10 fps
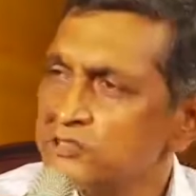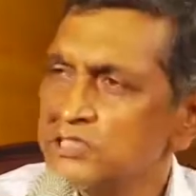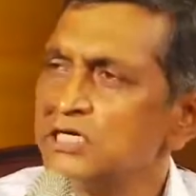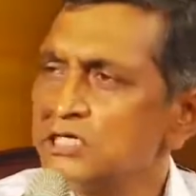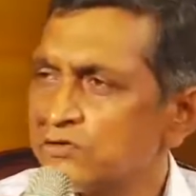for
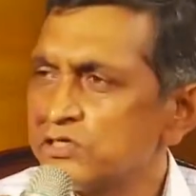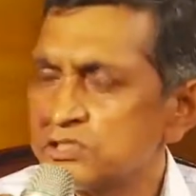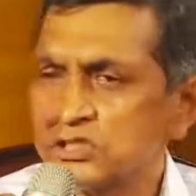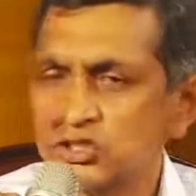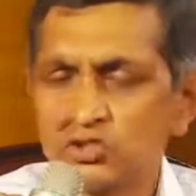genetic
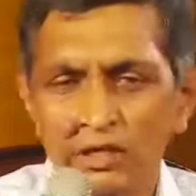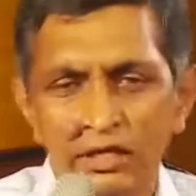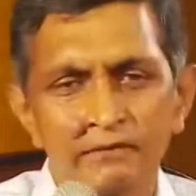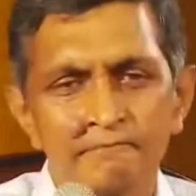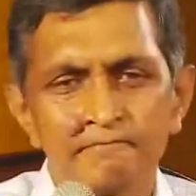research
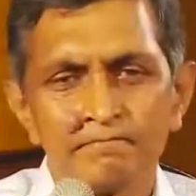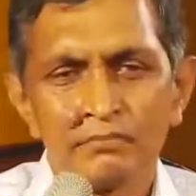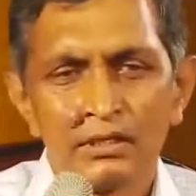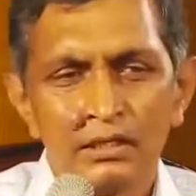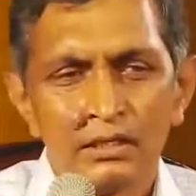today.
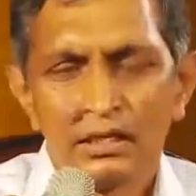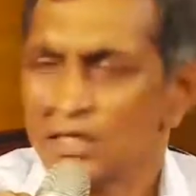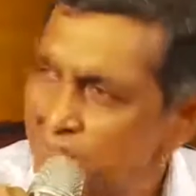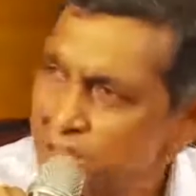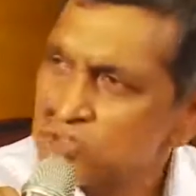
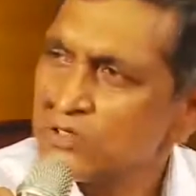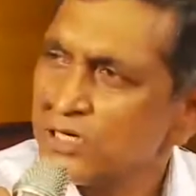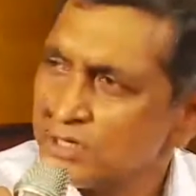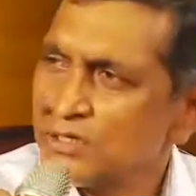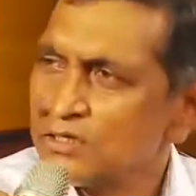Even
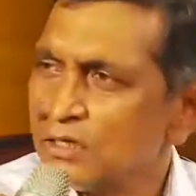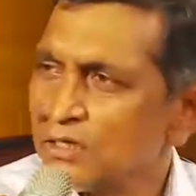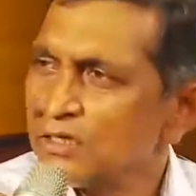today in India,